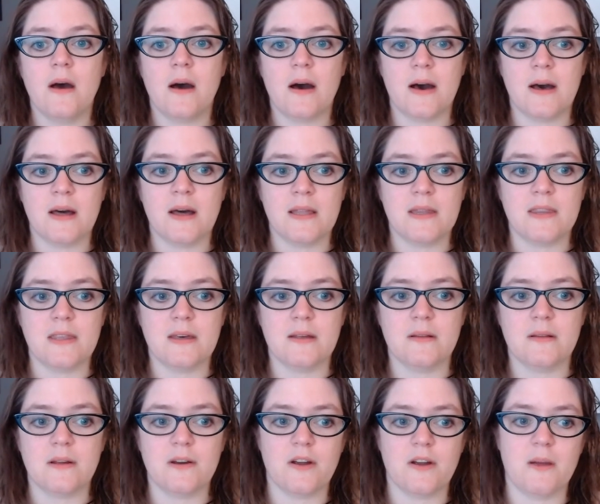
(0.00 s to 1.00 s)
on the
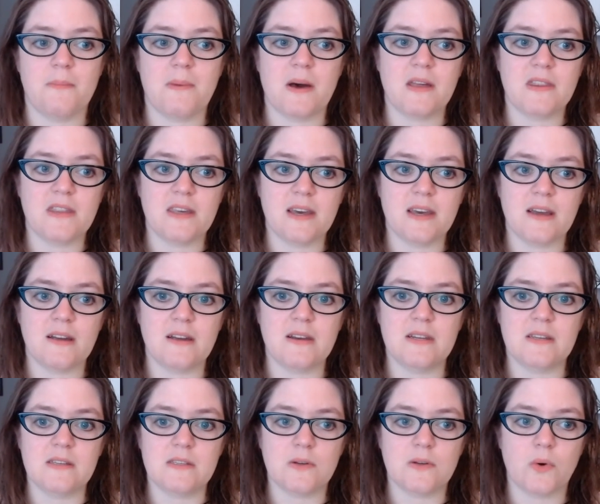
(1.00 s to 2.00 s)
Literary Apothecary
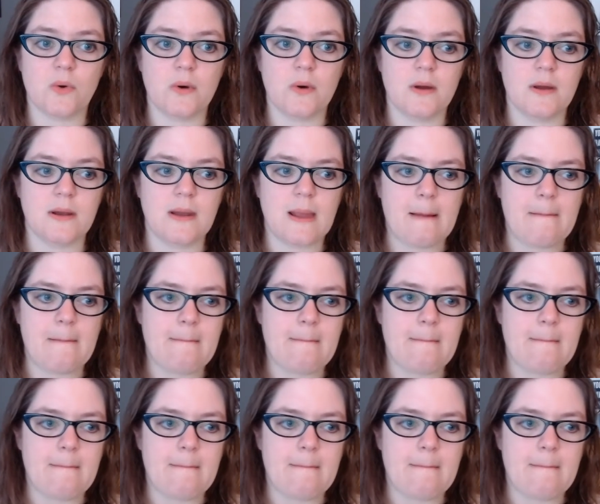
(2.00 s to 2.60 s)
Discord.